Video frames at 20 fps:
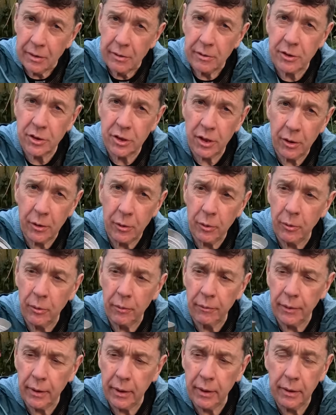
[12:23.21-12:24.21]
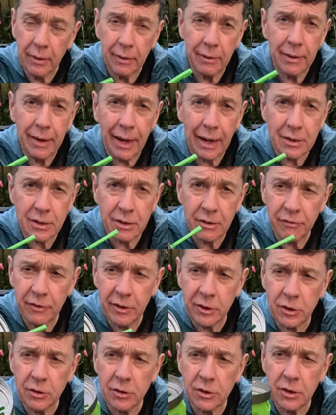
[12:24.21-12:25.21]
So the gas
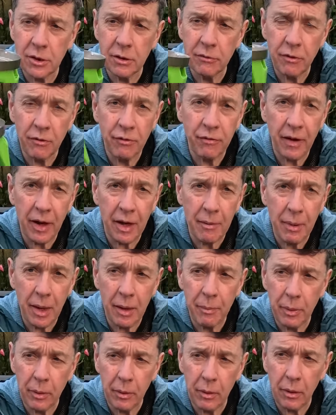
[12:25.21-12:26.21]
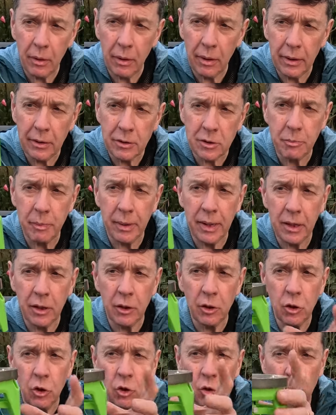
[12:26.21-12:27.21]
efficiency of the FIREMAPLE is
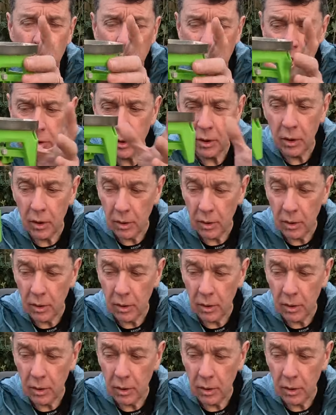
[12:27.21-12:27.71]
being good,